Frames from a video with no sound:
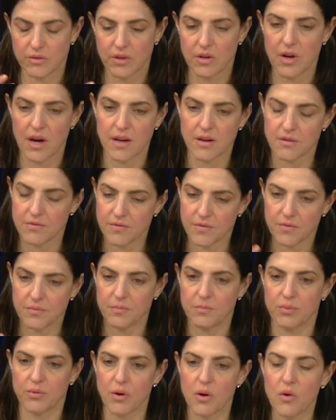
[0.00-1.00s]
kind of
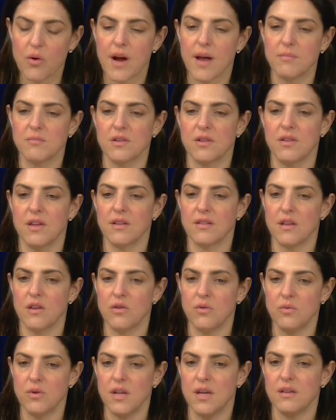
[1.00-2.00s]
programmed to think that
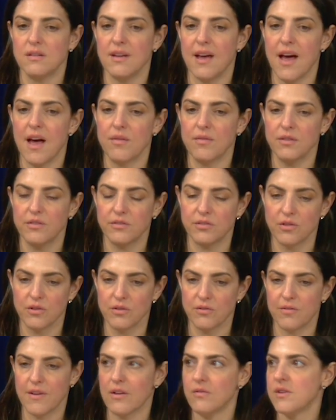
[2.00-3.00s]
you need to have a certain
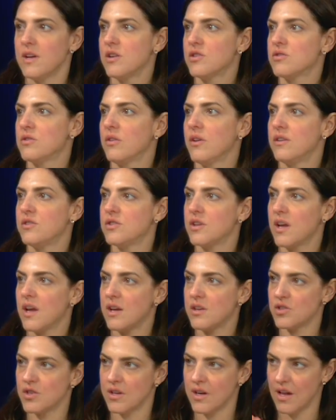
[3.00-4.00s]
foundational
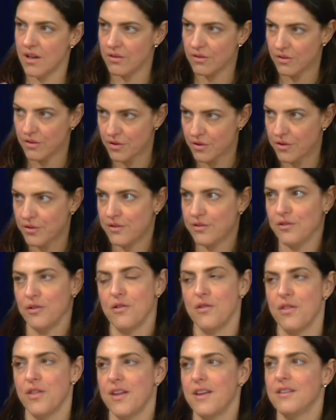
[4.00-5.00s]
education and learn
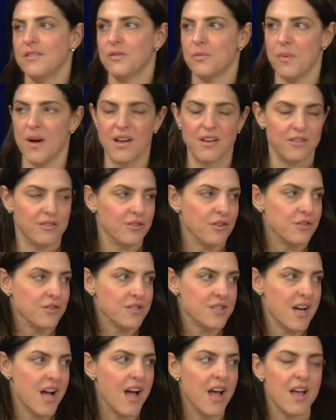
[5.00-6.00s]
certain things by a certain
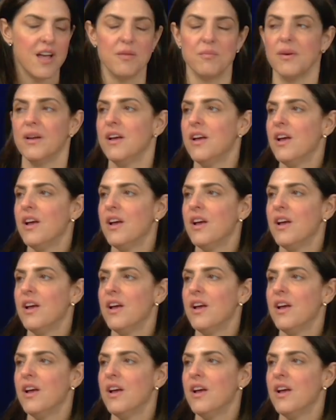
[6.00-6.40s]
time,